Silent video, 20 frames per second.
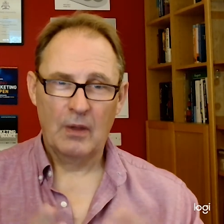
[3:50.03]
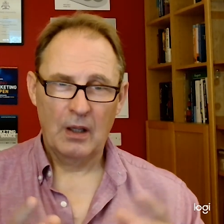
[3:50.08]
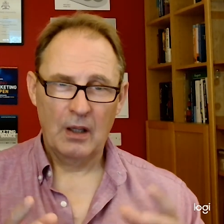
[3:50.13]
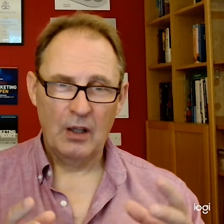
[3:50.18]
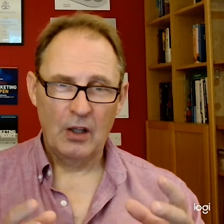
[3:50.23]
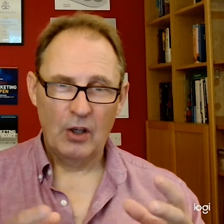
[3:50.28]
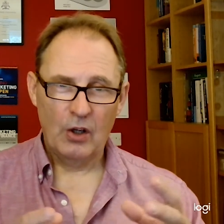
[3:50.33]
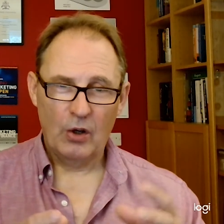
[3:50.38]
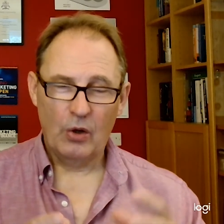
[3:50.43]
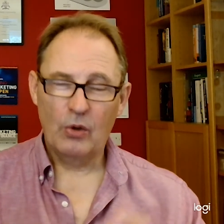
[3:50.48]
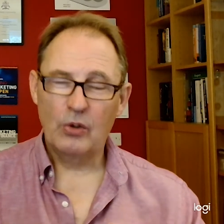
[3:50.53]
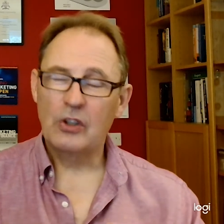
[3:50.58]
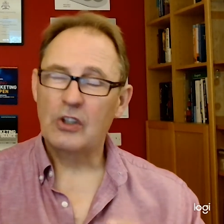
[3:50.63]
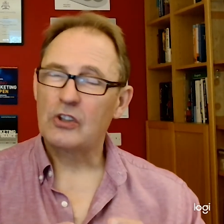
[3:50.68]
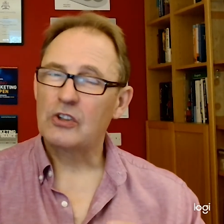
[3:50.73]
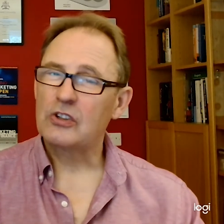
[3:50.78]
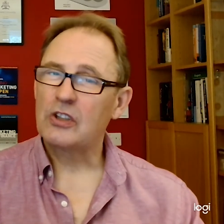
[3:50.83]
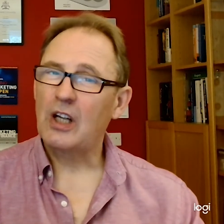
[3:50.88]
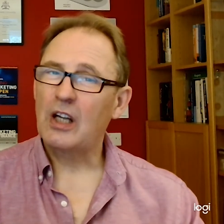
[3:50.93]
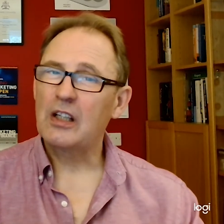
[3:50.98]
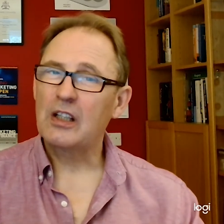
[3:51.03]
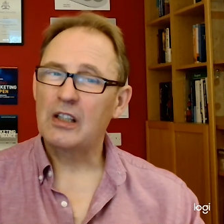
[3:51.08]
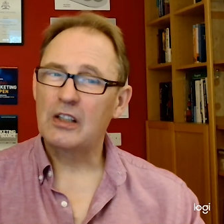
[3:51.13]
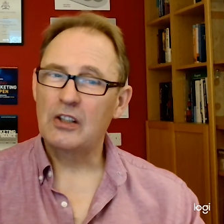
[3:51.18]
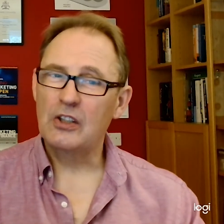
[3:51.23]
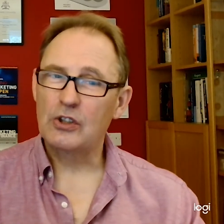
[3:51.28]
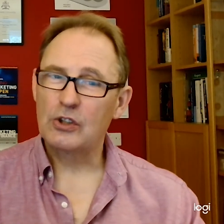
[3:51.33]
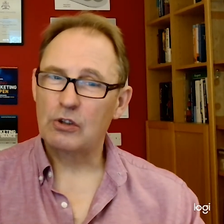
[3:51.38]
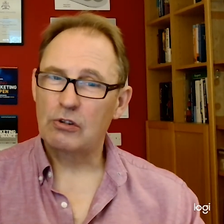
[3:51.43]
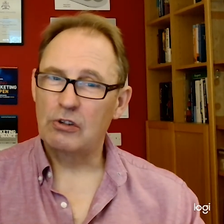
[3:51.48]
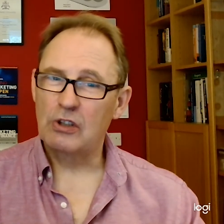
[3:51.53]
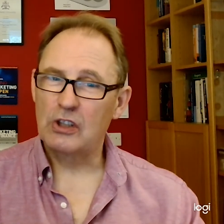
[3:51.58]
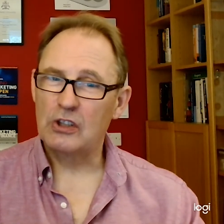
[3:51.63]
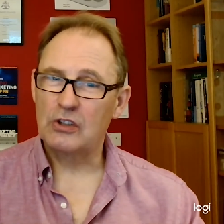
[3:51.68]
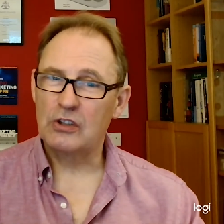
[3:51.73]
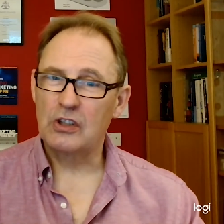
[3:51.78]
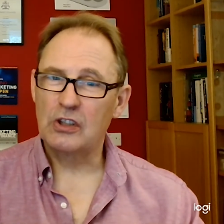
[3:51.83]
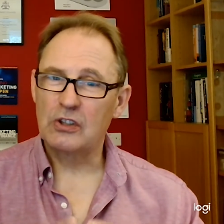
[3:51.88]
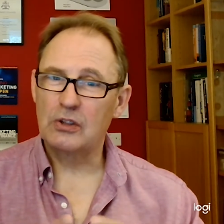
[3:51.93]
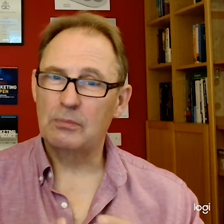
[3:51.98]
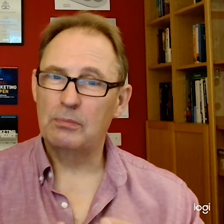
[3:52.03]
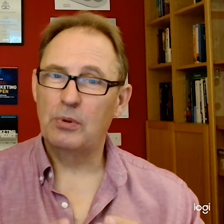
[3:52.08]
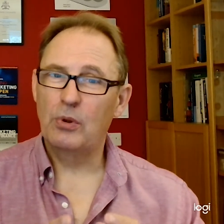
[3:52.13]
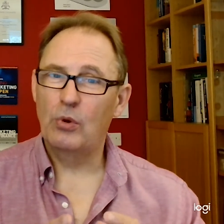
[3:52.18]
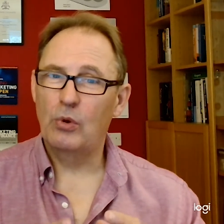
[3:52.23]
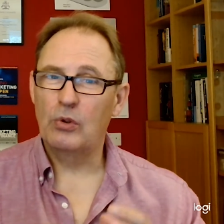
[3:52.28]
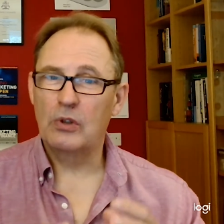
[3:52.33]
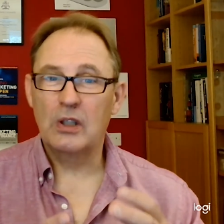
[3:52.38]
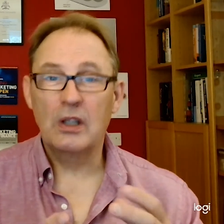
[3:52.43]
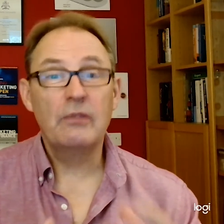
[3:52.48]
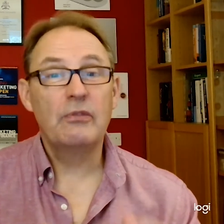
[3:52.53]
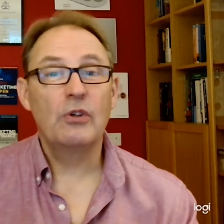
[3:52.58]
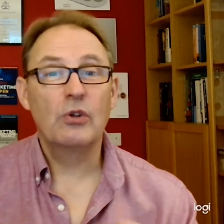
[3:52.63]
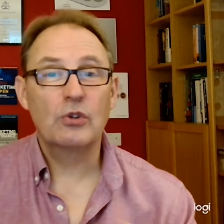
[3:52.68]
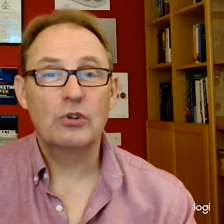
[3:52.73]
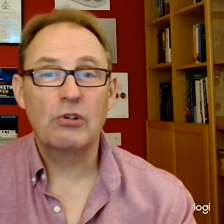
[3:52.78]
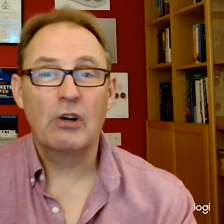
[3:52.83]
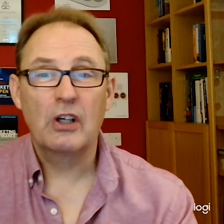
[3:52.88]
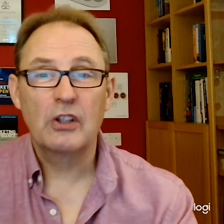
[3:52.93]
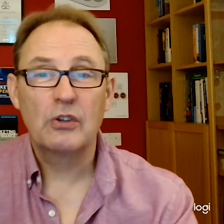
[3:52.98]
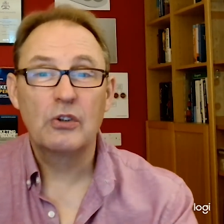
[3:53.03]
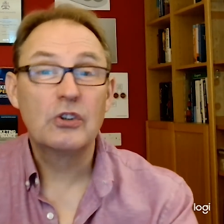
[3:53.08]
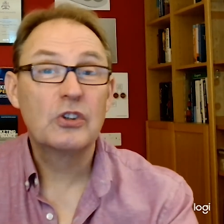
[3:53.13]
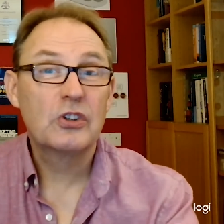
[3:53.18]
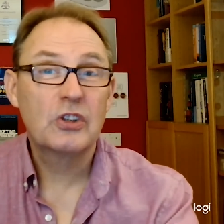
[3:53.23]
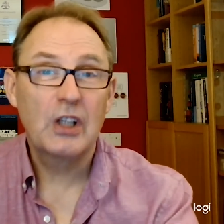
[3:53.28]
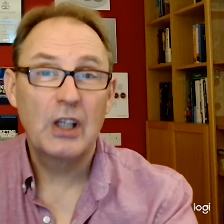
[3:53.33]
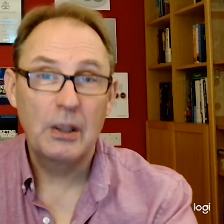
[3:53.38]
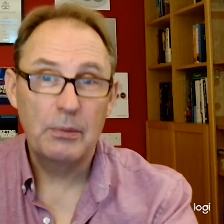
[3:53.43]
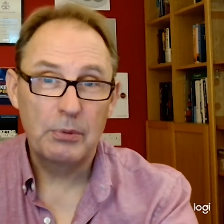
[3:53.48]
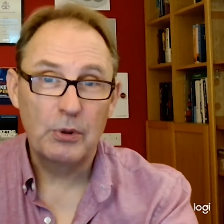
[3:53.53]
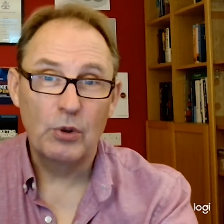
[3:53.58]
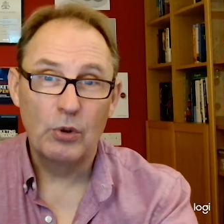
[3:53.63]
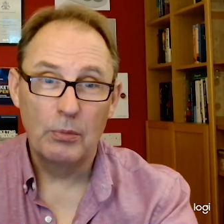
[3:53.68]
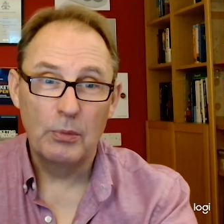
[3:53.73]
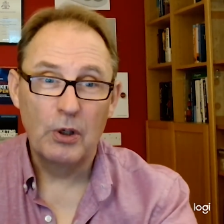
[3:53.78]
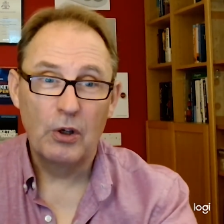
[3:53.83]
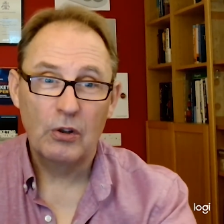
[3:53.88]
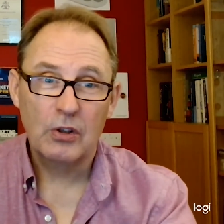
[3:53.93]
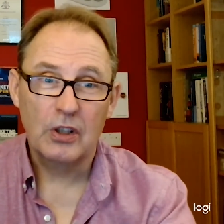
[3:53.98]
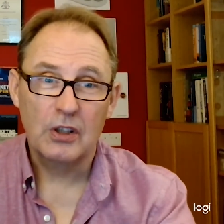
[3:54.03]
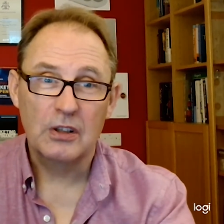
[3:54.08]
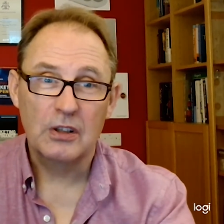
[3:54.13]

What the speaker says: Understanding niche creation is important if you're trying to shape your market.